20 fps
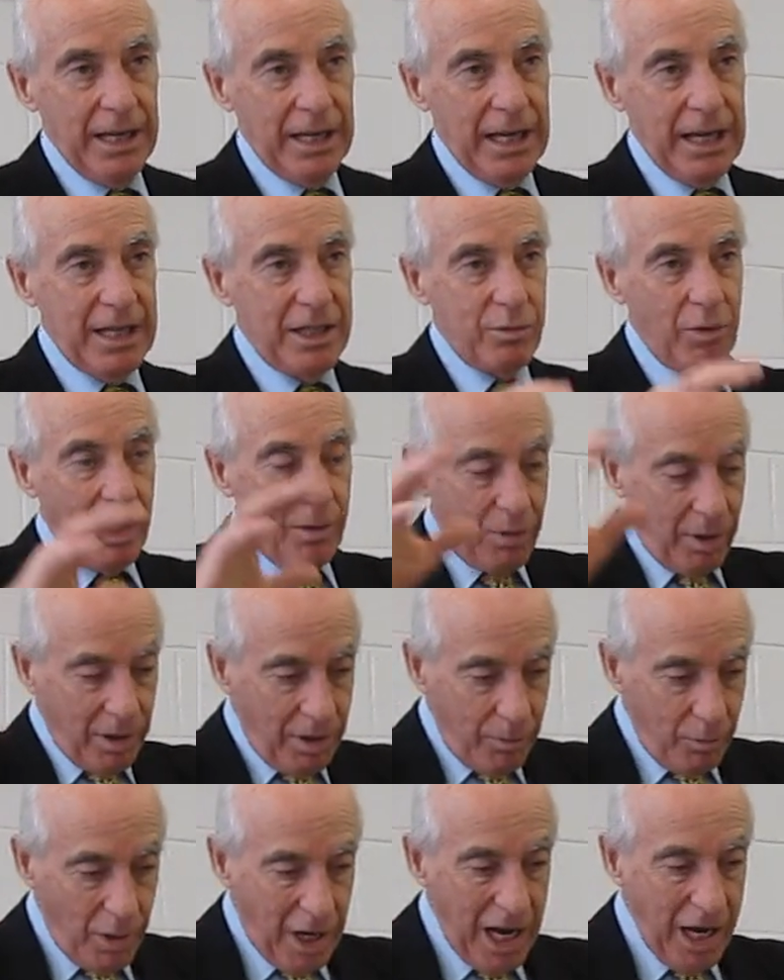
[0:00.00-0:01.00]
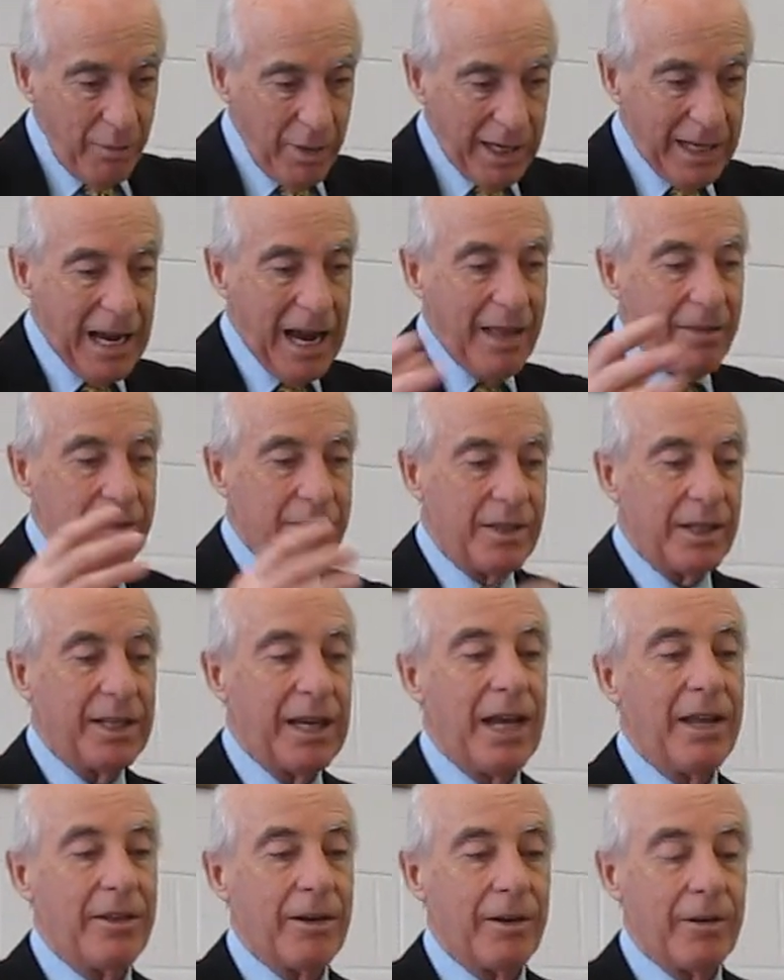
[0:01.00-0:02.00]
He's what we're, why we gather
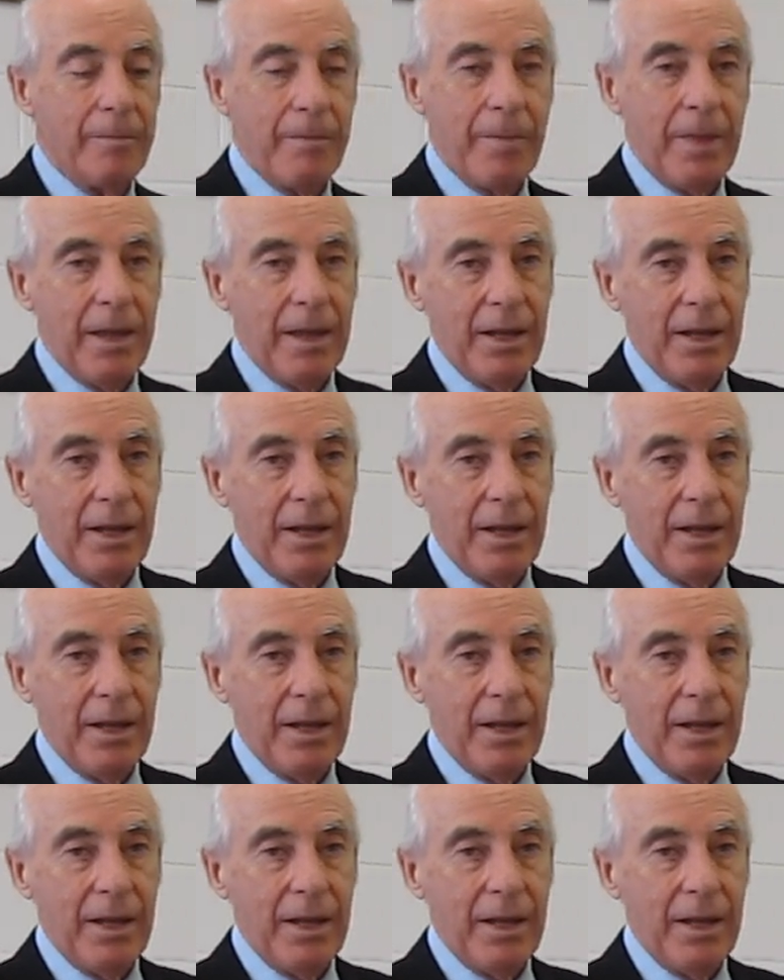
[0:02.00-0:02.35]
together.